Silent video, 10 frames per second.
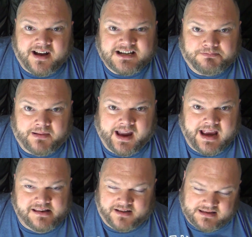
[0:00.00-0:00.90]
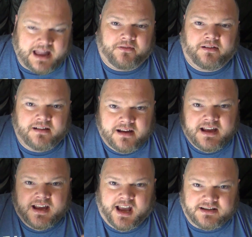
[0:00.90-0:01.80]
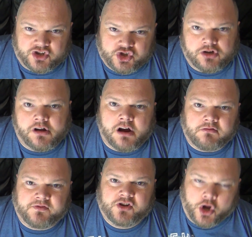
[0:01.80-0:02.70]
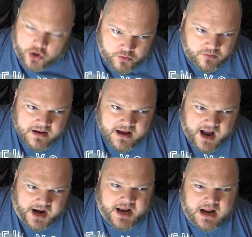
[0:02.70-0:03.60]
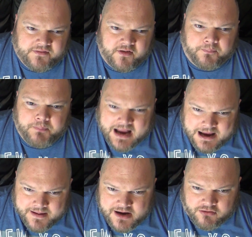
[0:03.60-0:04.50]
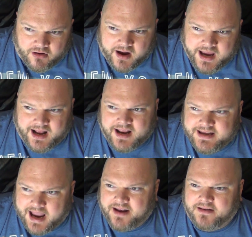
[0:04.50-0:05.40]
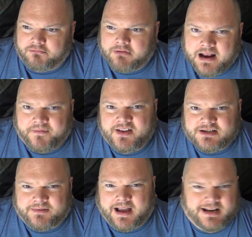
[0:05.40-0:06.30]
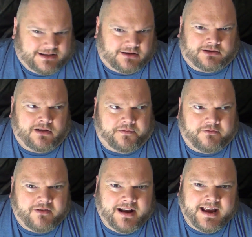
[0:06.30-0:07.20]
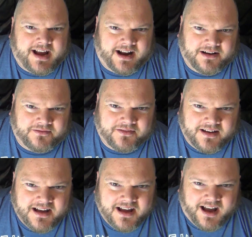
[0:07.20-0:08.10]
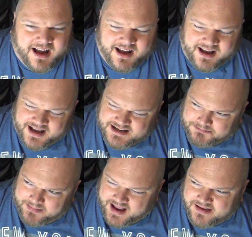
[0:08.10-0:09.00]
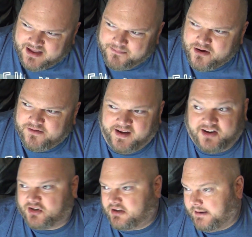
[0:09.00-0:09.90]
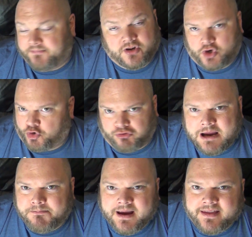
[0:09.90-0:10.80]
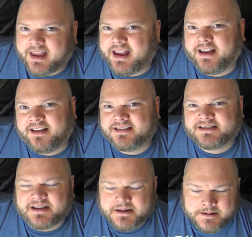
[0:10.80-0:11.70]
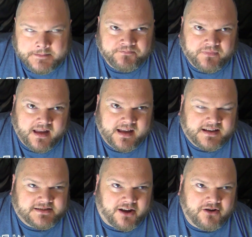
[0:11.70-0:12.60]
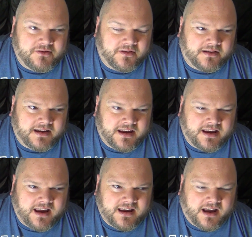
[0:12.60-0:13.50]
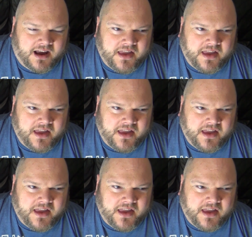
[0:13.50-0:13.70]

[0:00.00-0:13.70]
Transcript: explained. The devil is a jar of goo and a kind of a baby crying, and again, the relevance of that is just never really kind of uh, explained in the movie. It's just like creepy things. So, and